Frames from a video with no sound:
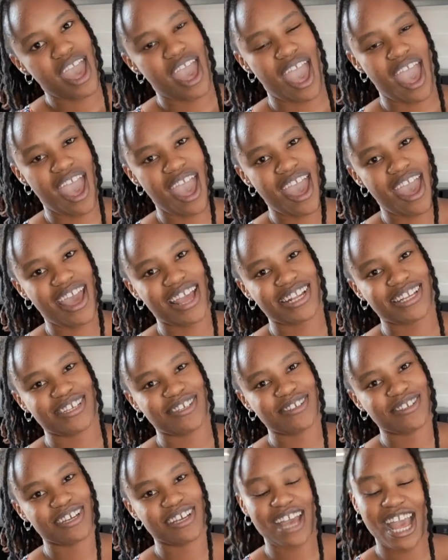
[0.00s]

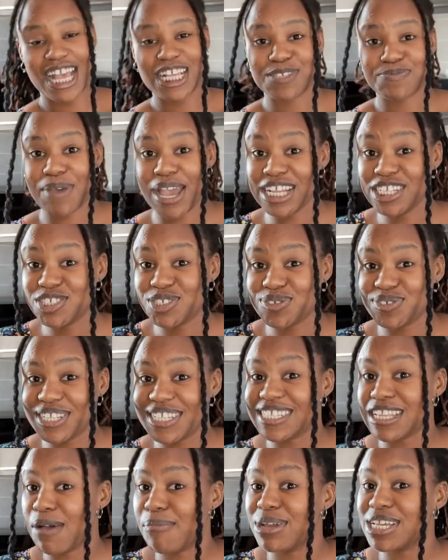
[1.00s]
And guys, mind you,
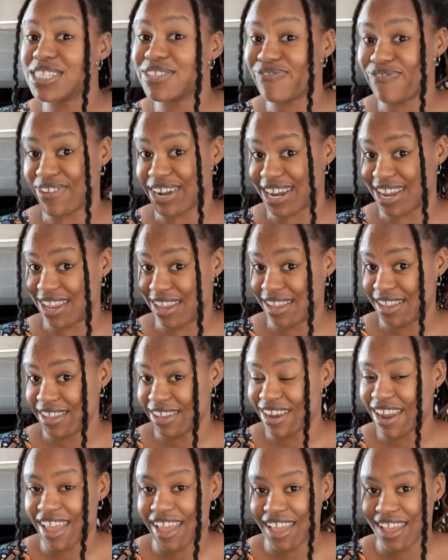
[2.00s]
this number is free.
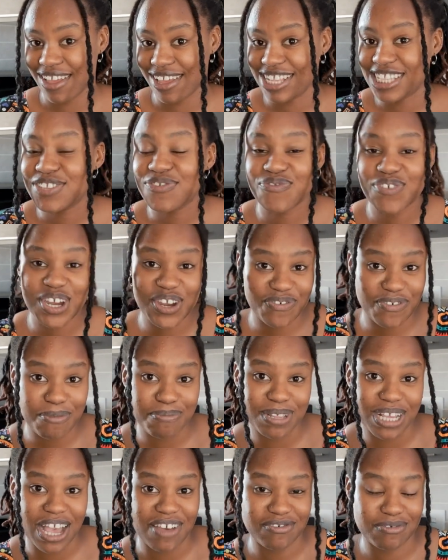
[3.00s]
It's free
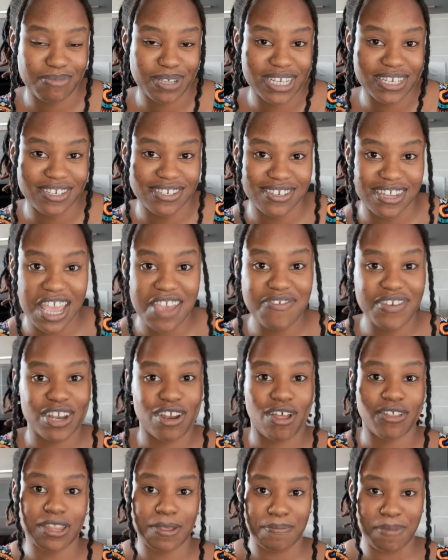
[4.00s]
from the government. Even
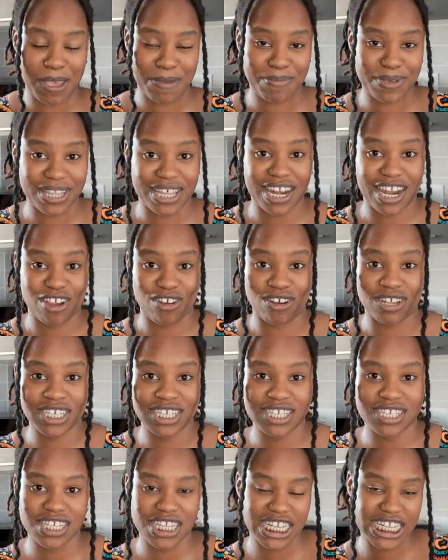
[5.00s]
on the paper that I
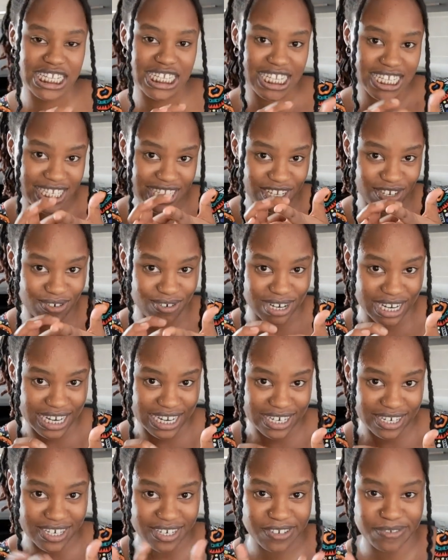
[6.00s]
got, it says 0
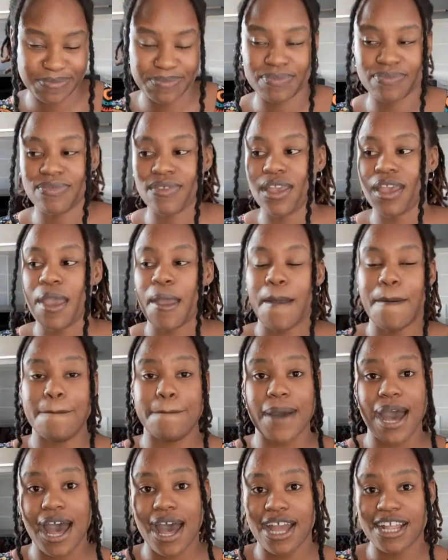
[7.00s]
rand.
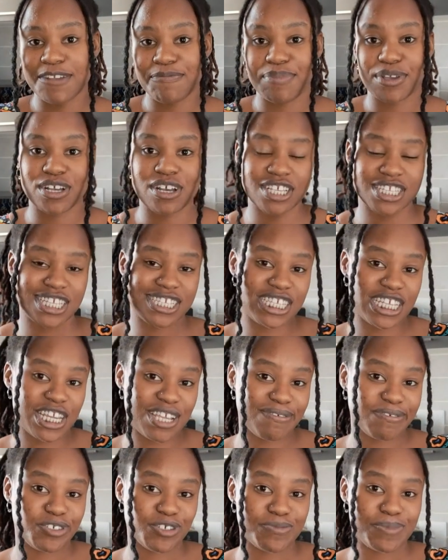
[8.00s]
But because the city
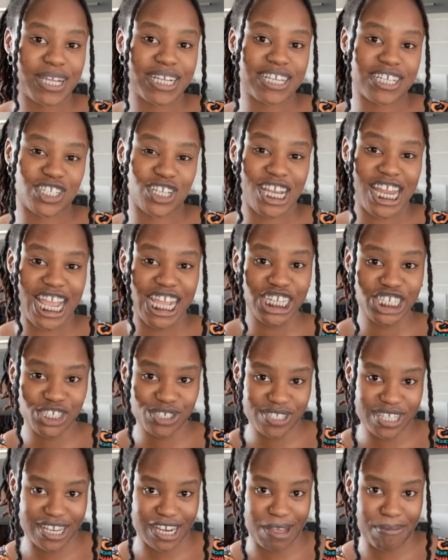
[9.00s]
of Joburg does not
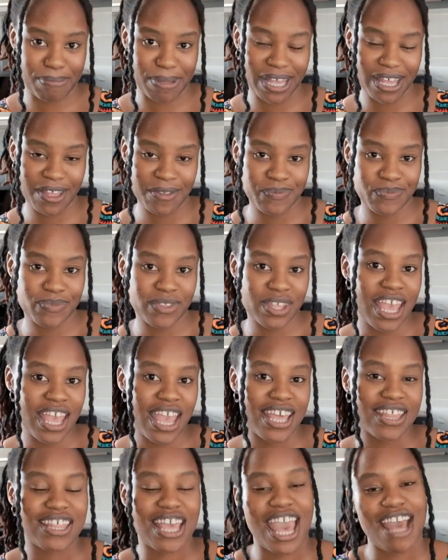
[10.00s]
issue the number,
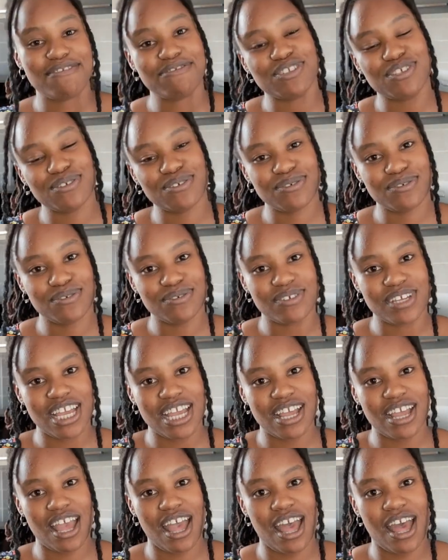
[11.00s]
they have to,
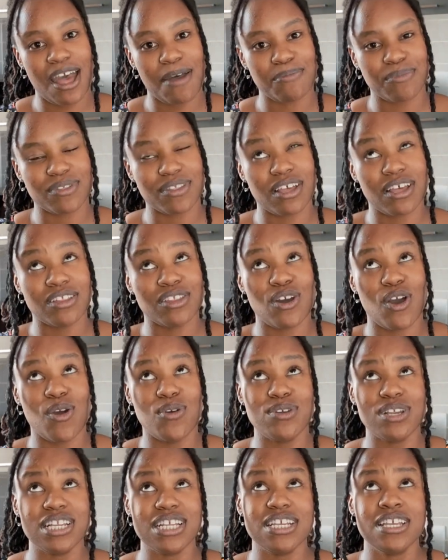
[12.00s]
the
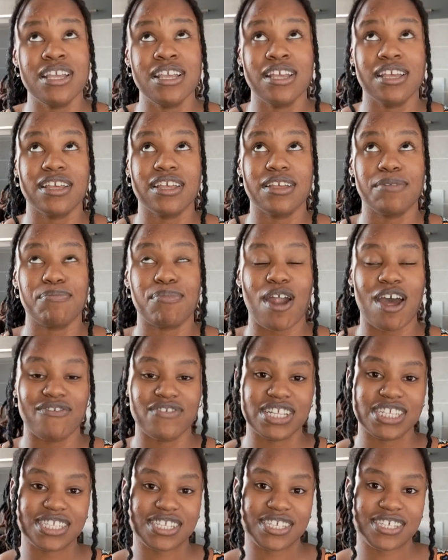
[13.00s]
only
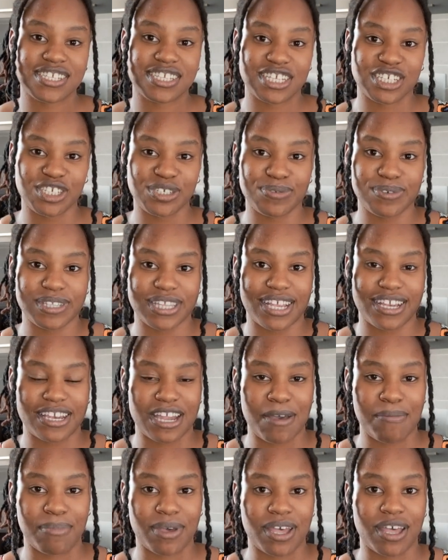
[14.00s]
provinces issuing that
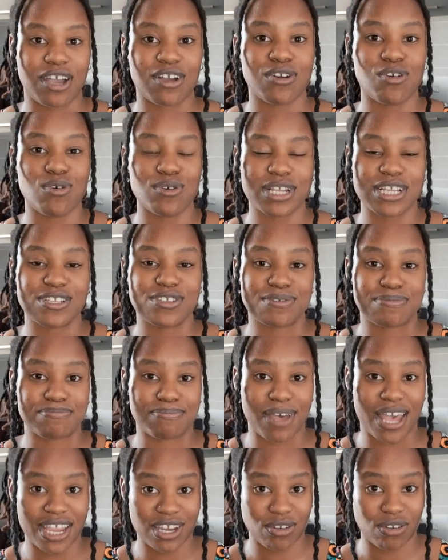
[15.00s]
number, according to
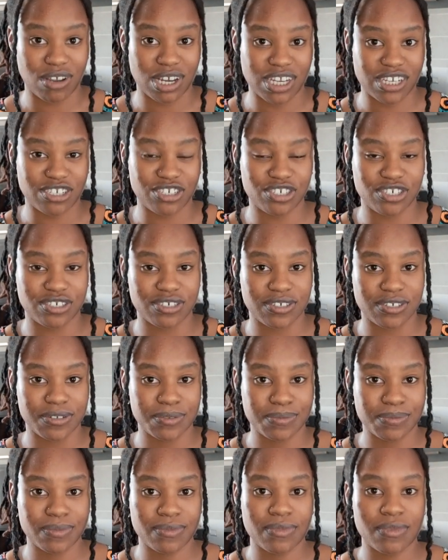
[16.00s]
my knowledge,
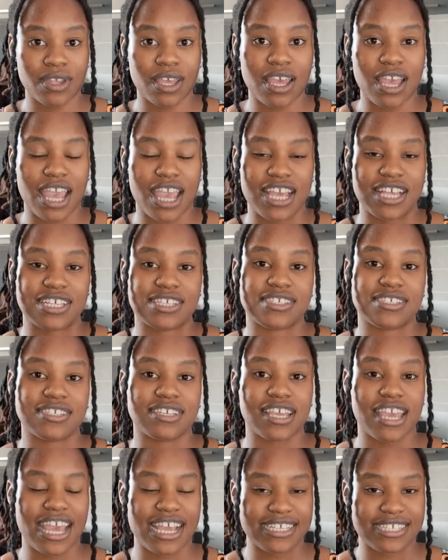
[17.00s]
is
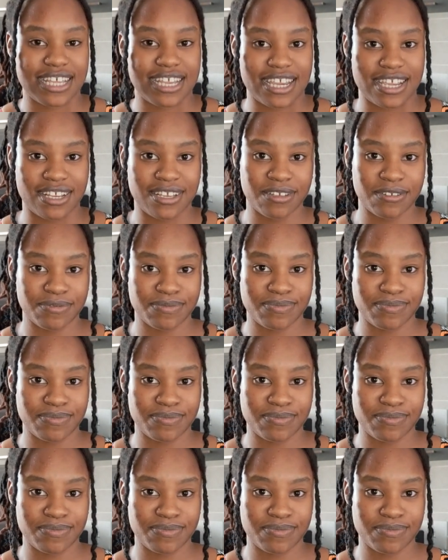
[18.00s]
KZN